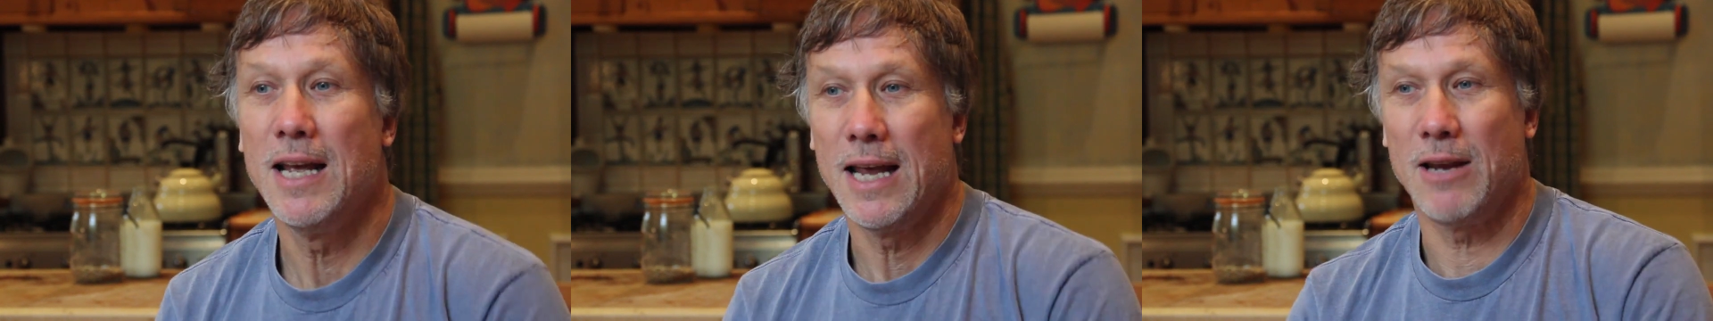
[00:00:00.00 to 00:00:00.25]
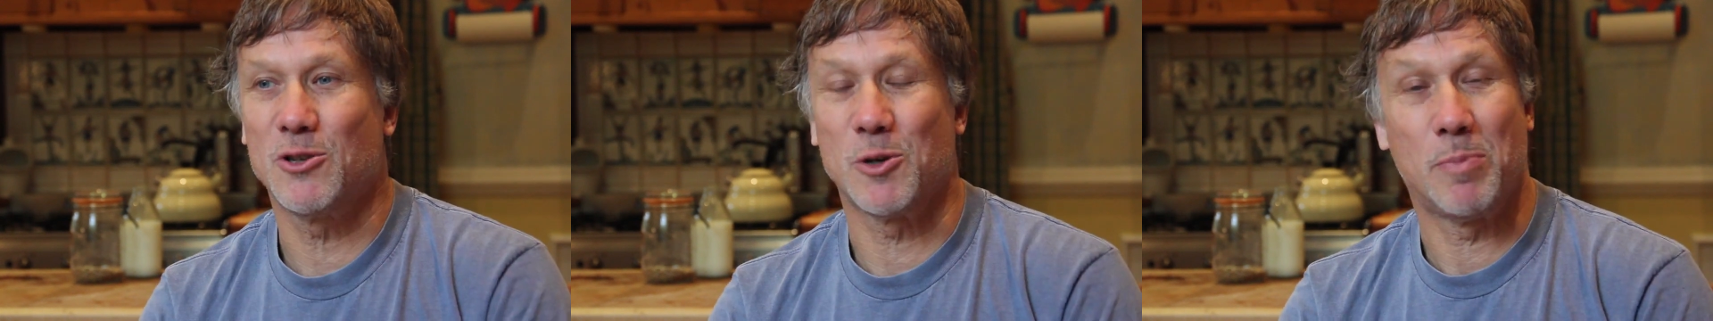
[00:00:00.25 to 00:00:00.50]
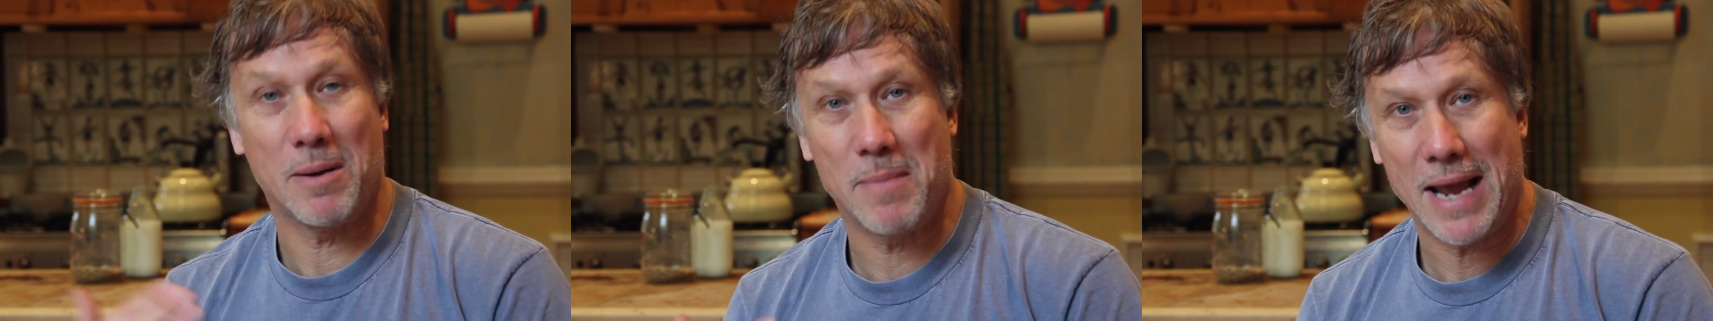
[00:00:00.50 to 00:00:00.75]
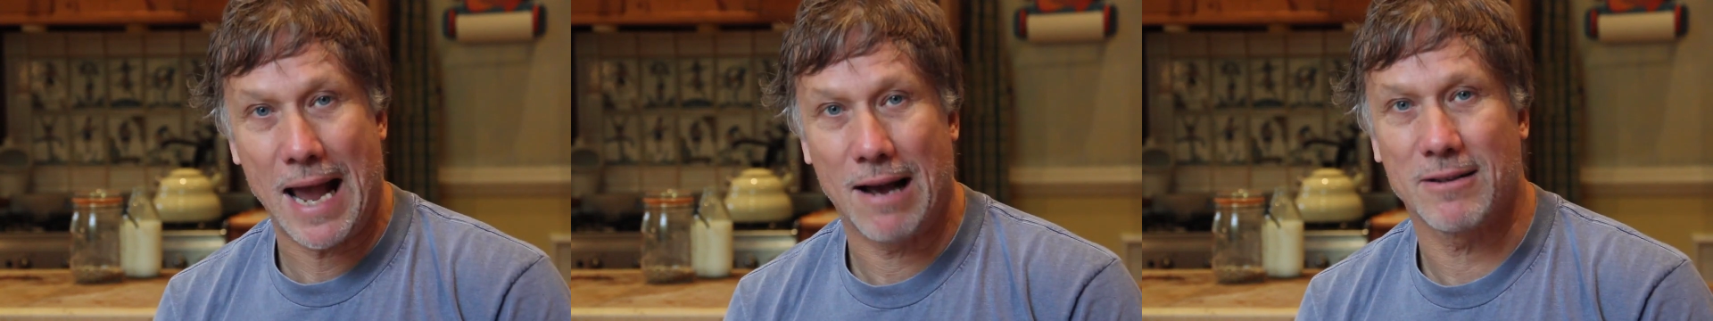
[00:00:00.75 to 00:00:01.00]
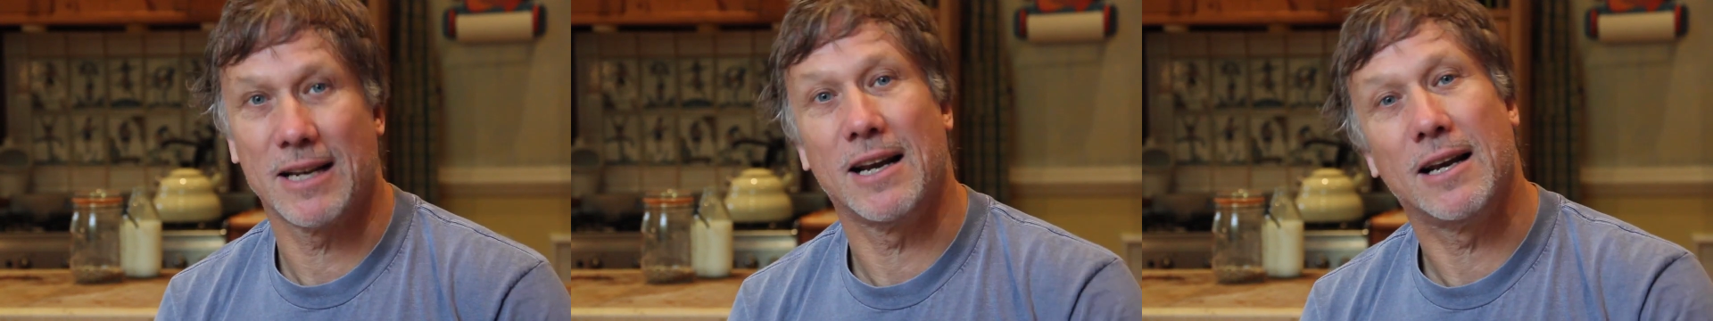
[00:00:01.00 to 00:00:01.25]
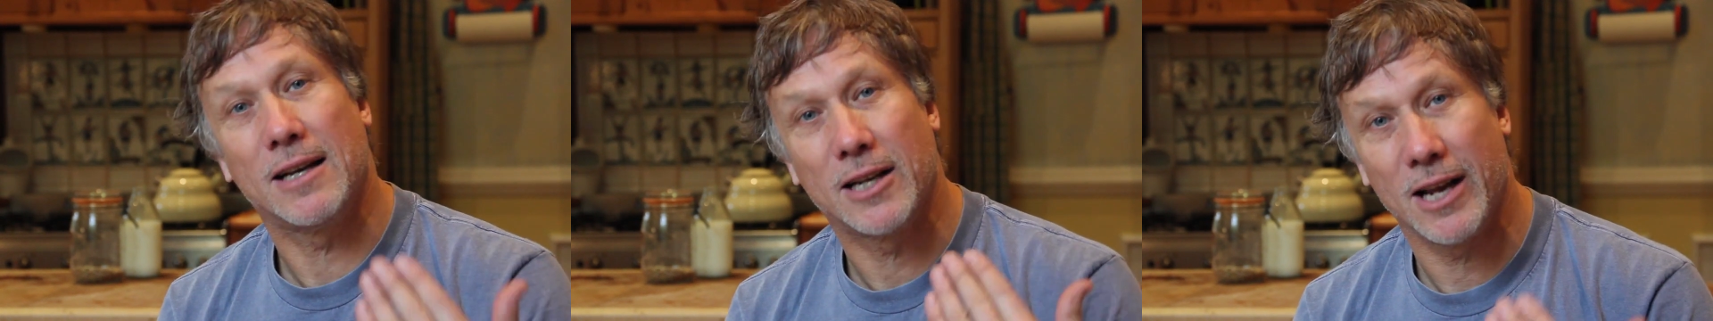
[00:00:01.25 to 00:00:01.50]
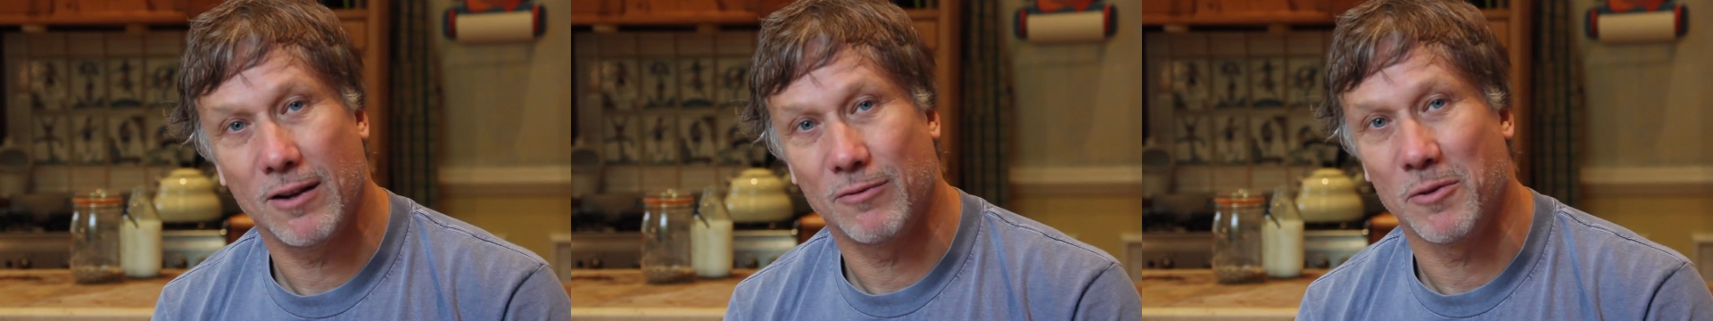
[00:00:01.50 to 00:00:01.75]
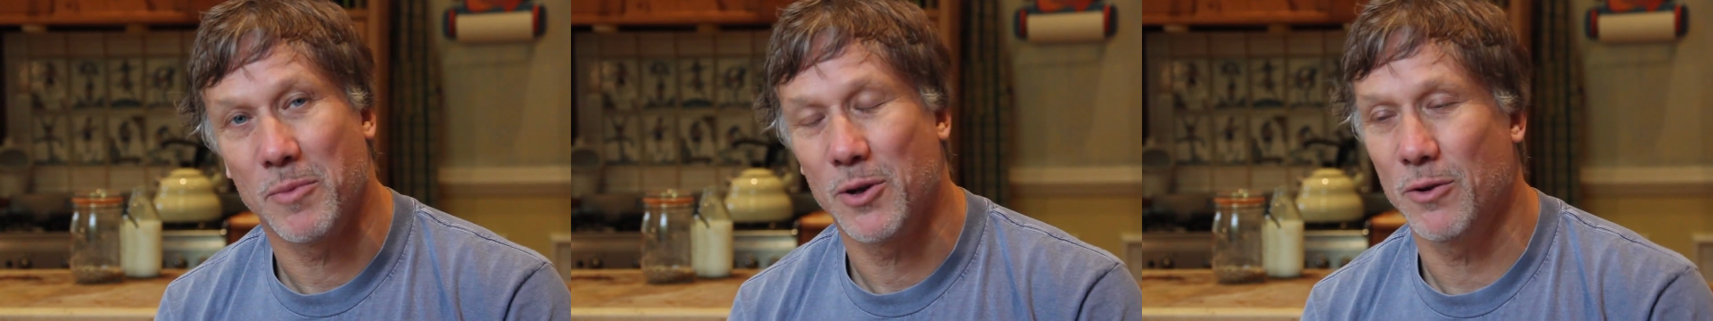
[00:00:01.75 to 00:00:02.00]
he used to pick me out and a little girl
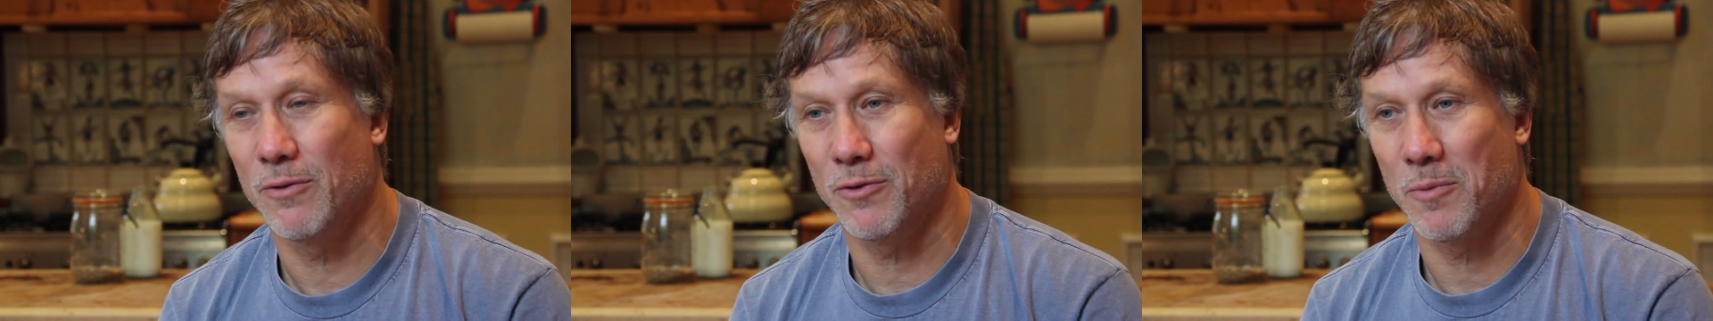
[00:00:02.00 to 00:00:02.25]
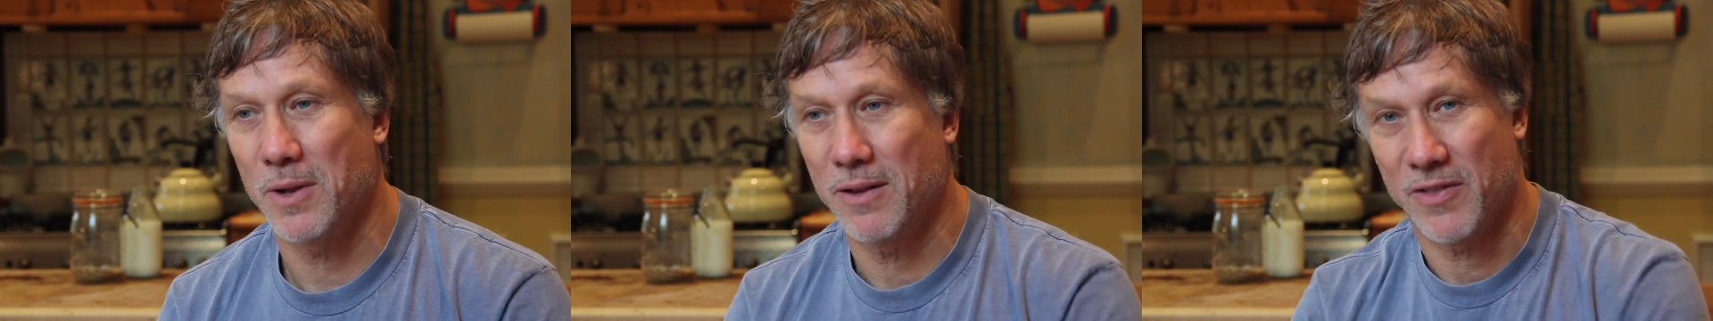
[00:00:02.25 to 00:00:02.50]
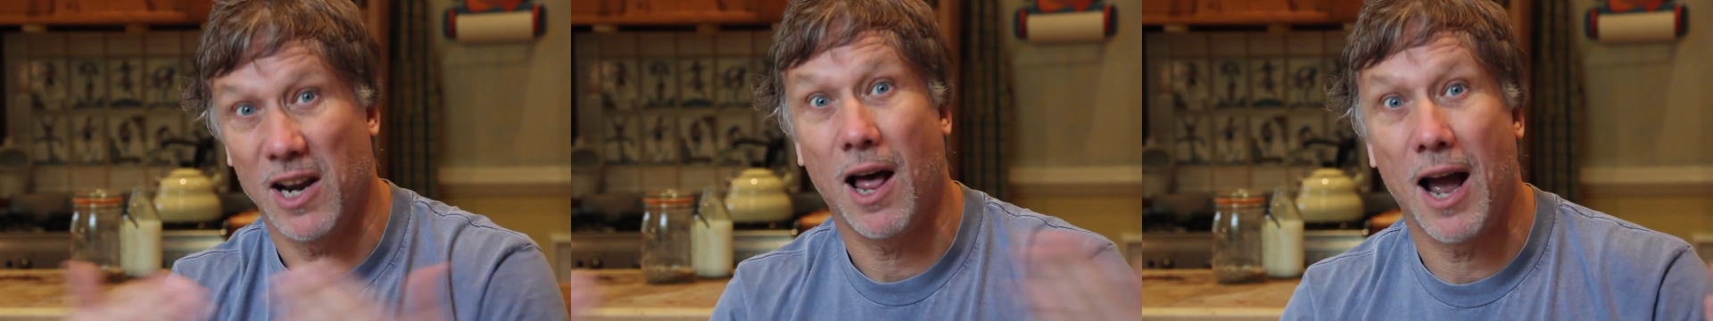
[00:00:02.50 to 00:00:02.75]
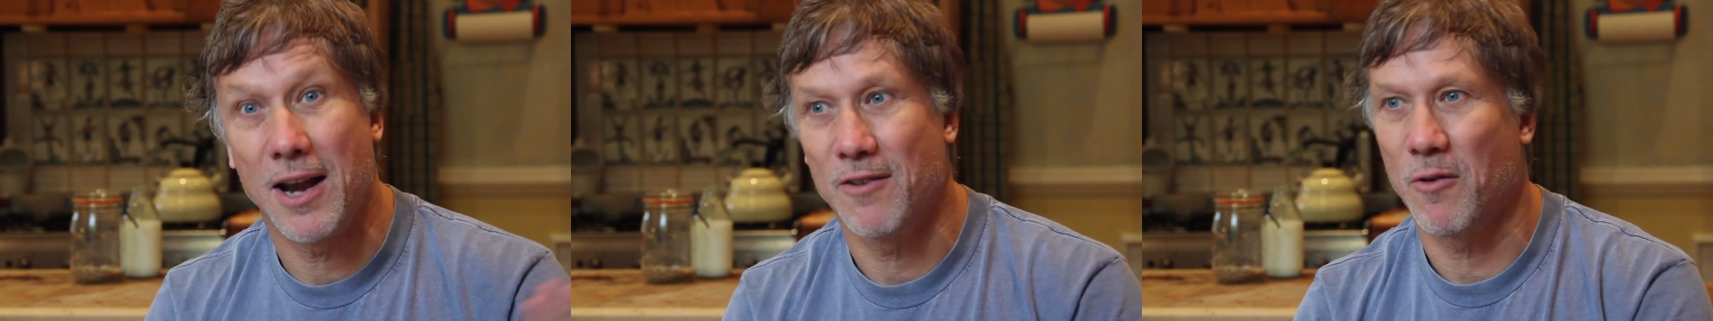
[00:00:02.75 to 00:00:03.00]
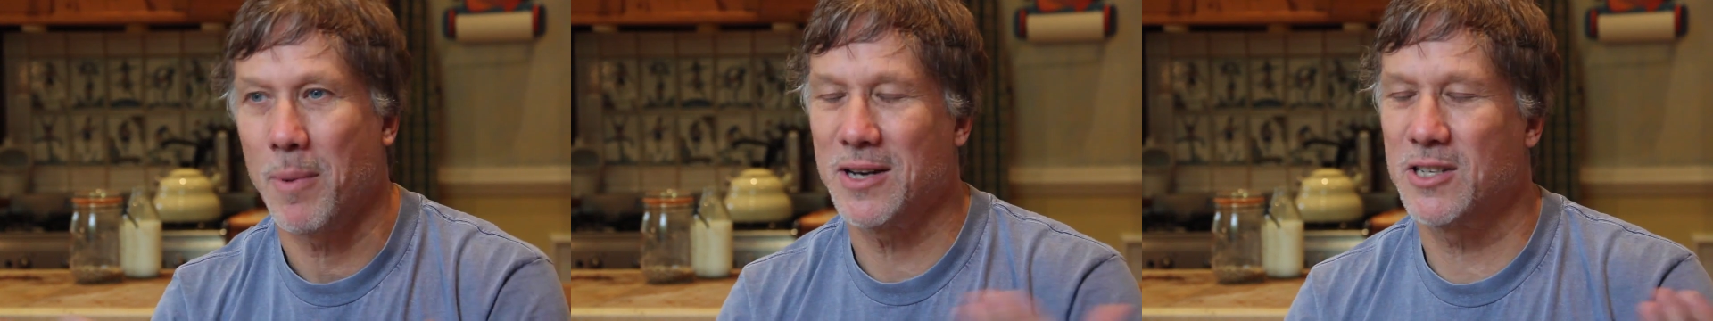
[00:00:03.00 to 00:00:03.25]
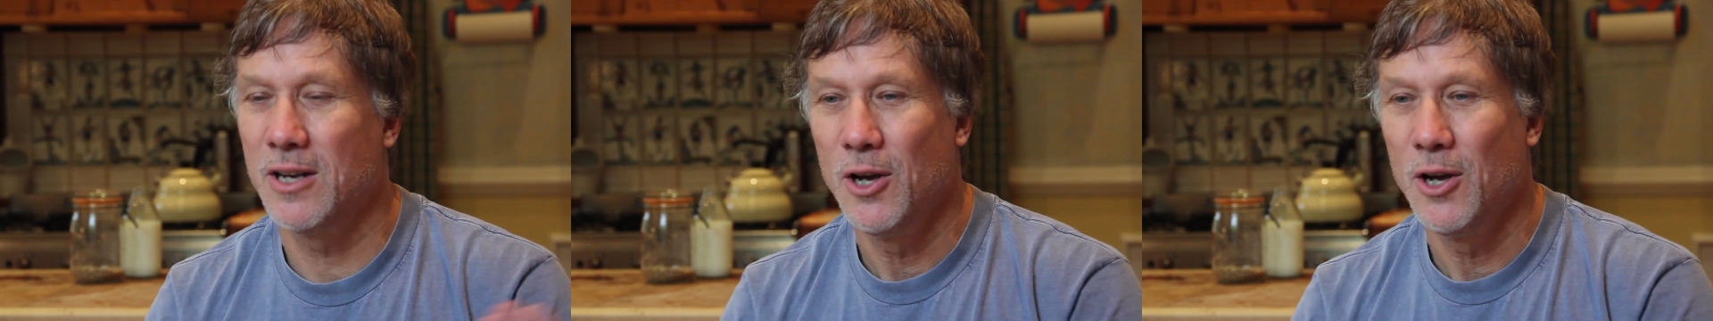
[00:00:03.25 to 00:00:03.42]
from the line of about